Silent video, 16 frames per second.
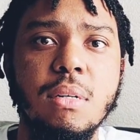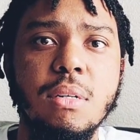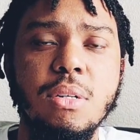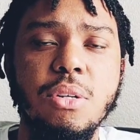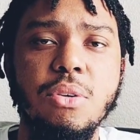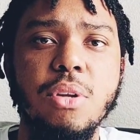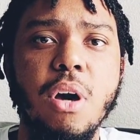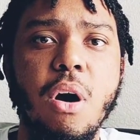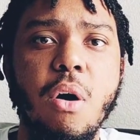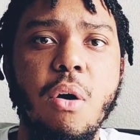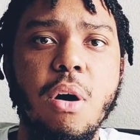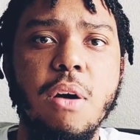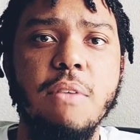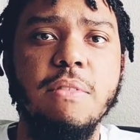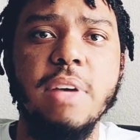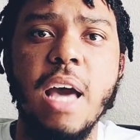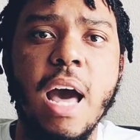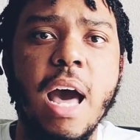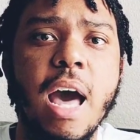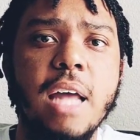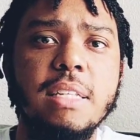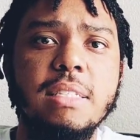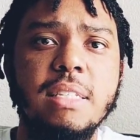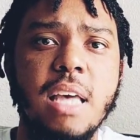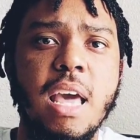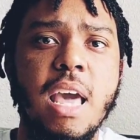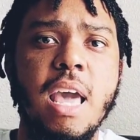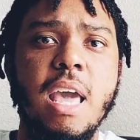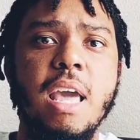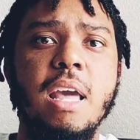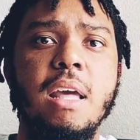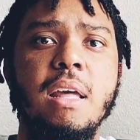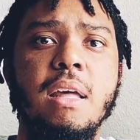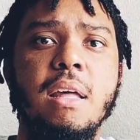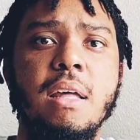you know, of God saying,